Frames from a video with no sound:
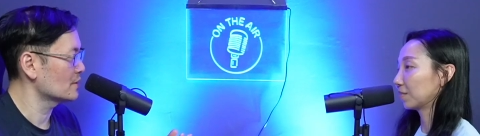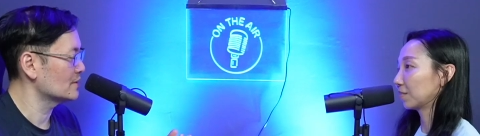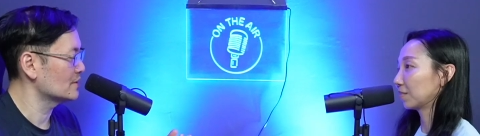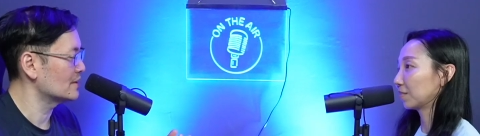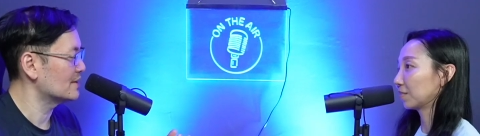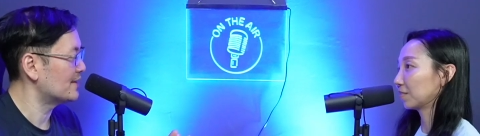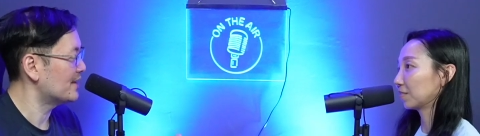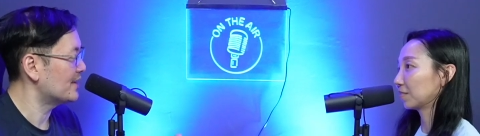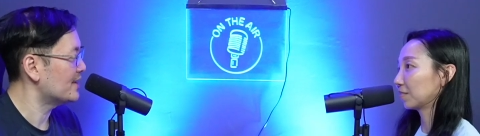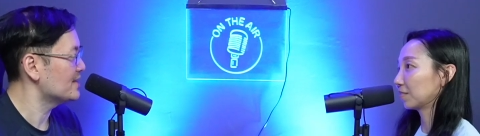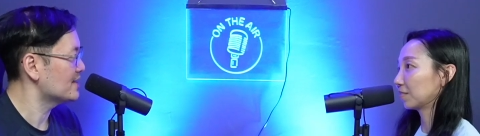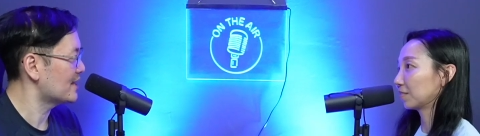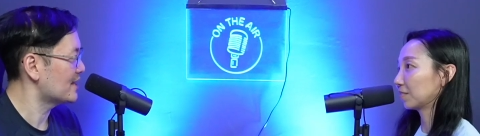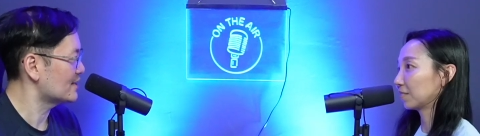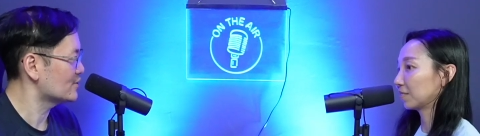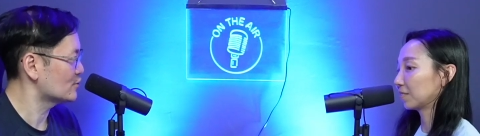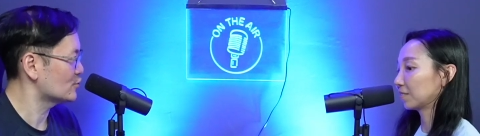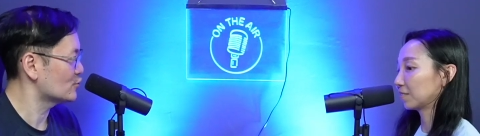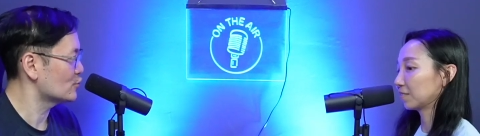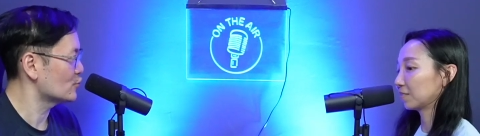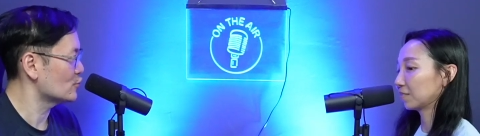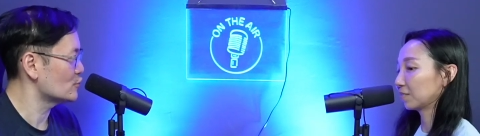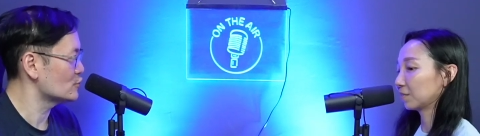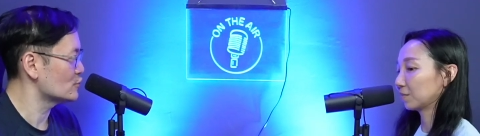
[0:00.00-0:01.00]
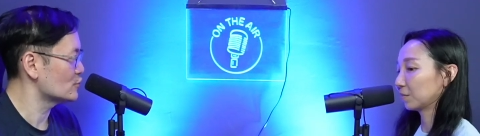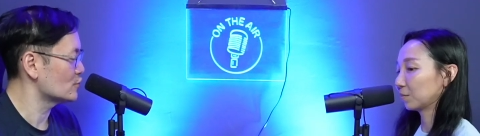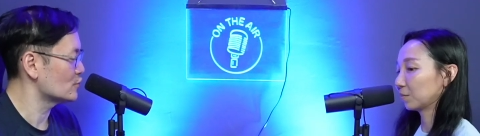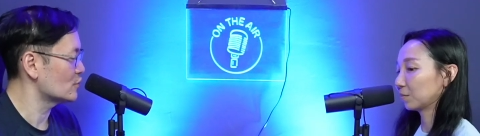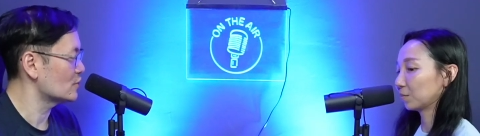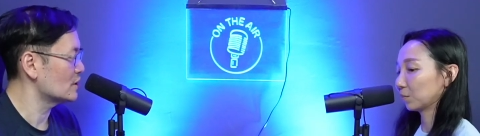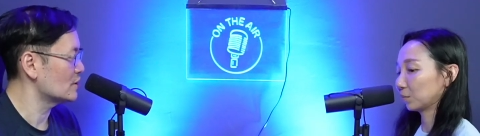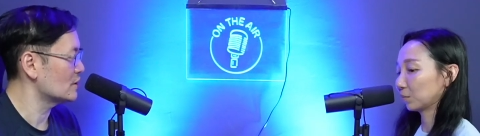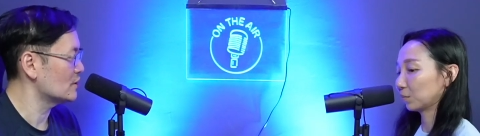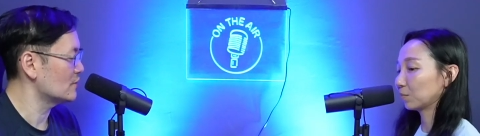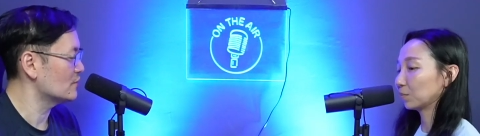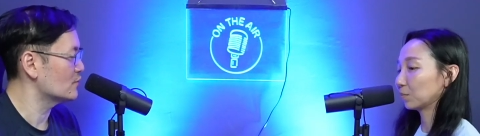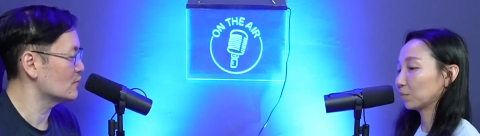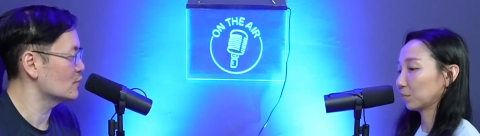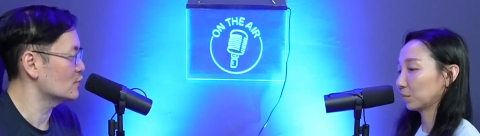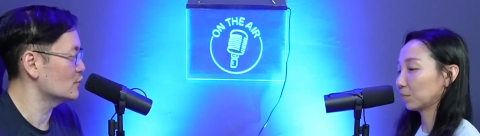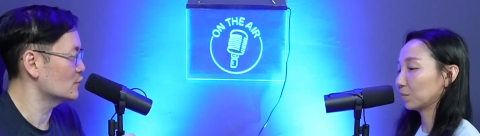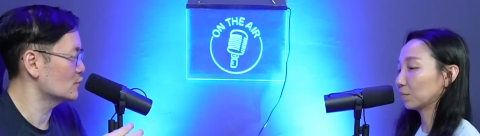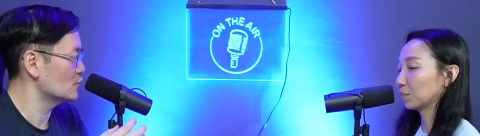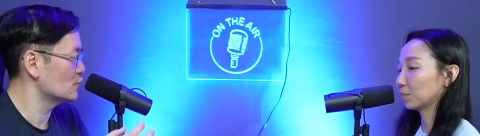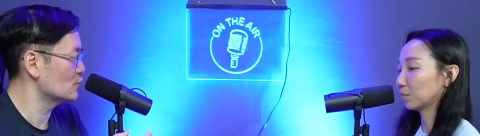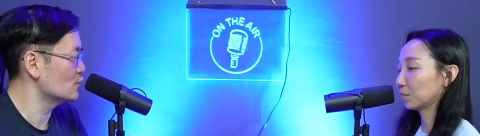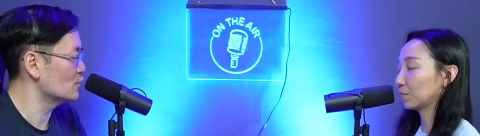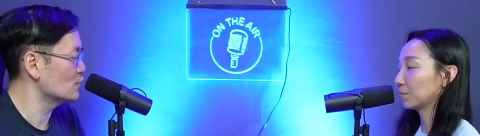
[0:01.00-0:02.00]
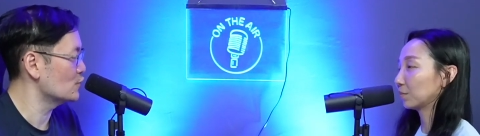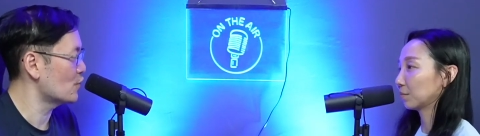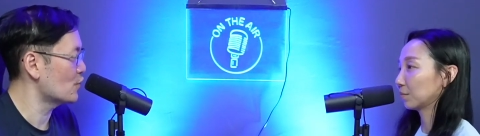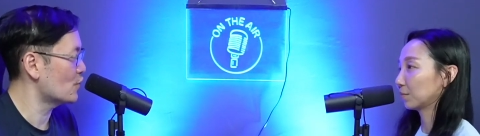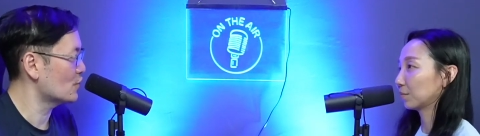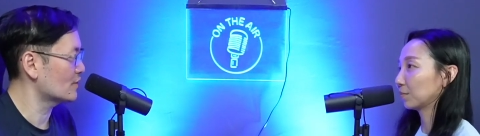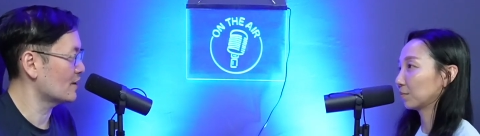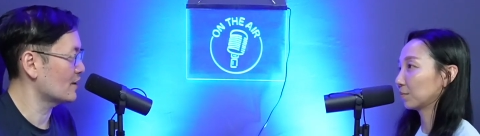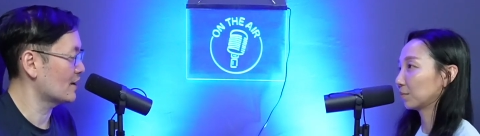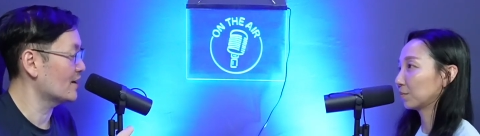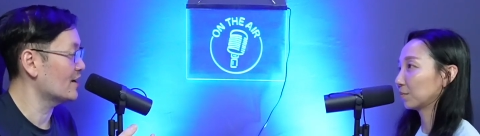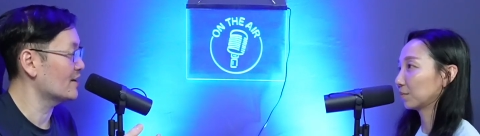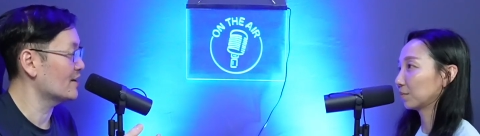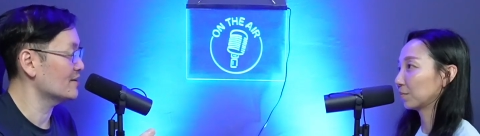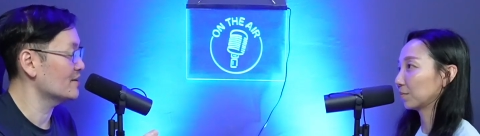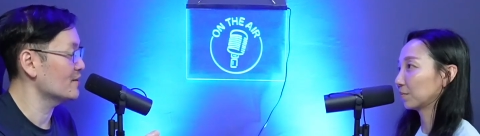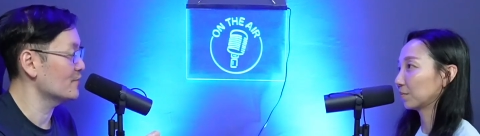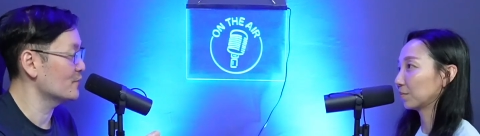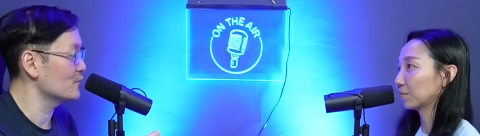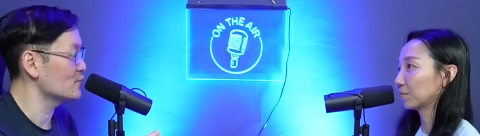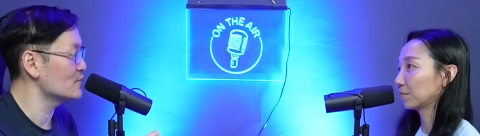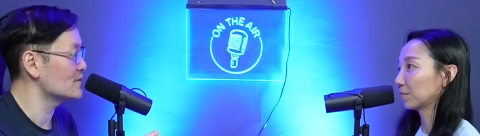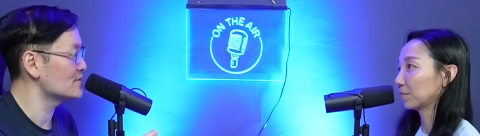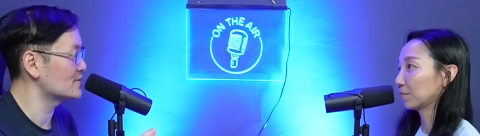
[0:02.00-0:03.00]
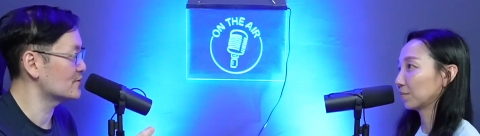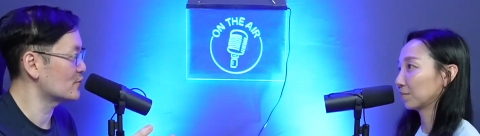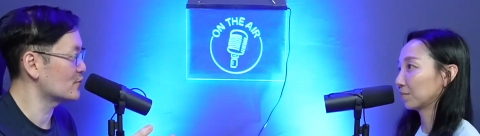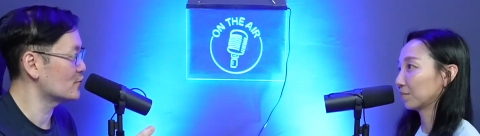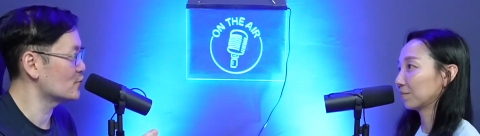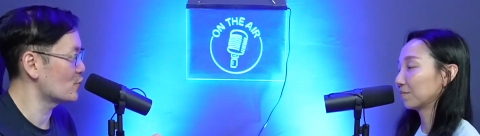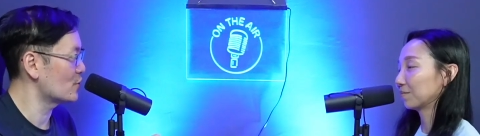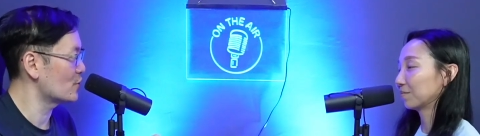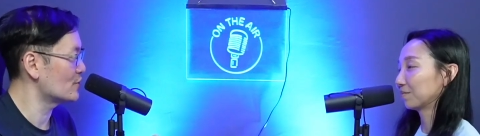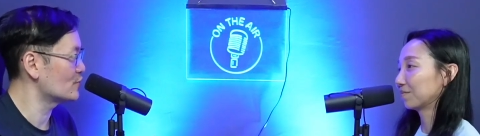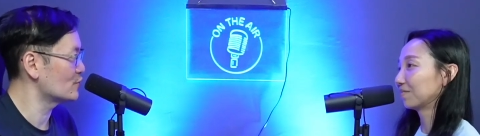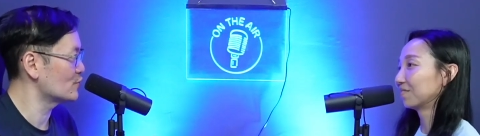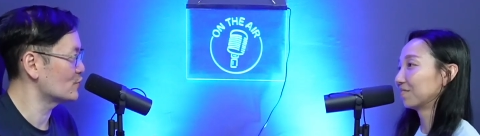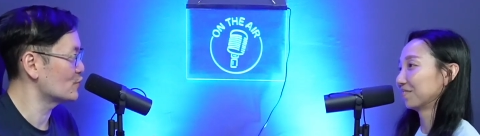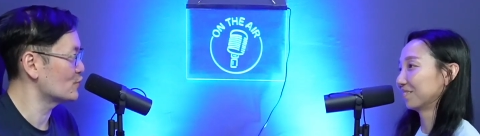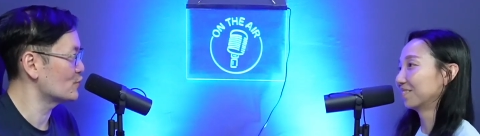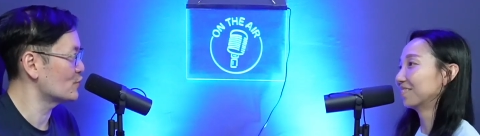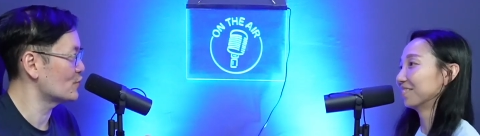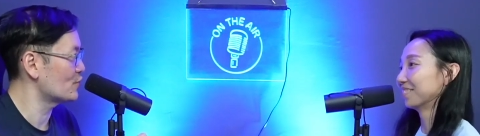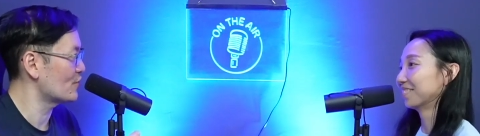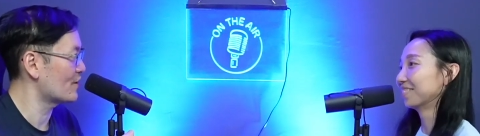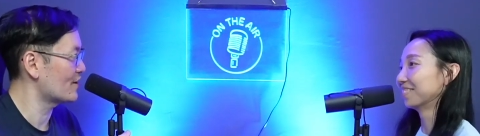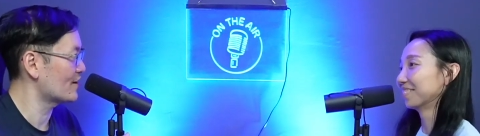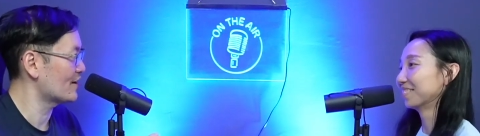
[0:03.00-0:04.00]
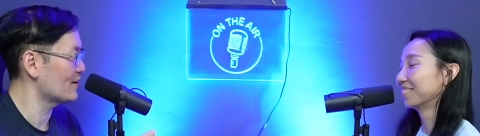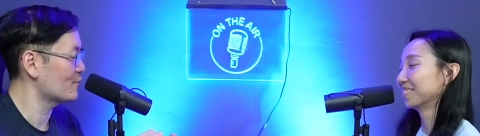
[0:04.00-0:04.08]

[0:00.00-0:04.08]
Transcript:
Speaker 1: the late night shows, you know, if you go to New York, I, think a few years ago you went to New York, right?